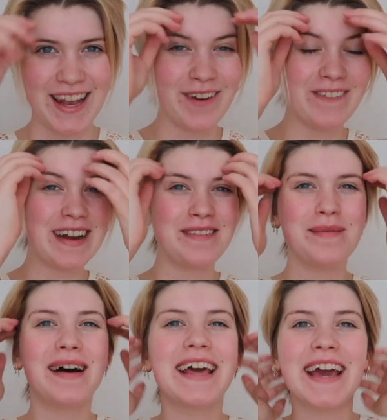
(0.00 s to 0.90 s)
Hello
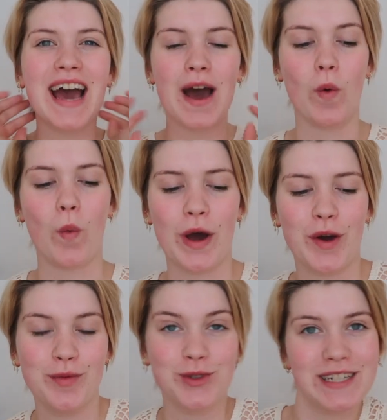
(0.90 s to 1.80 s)
everybody,
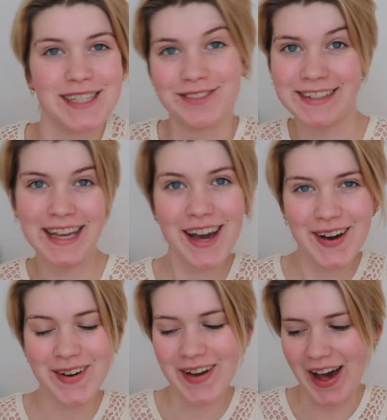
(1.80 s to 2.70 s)
welcome to this
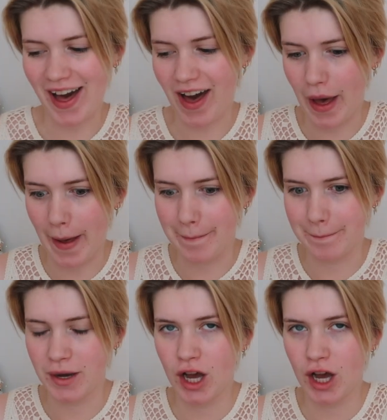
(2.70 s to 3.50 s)
video. I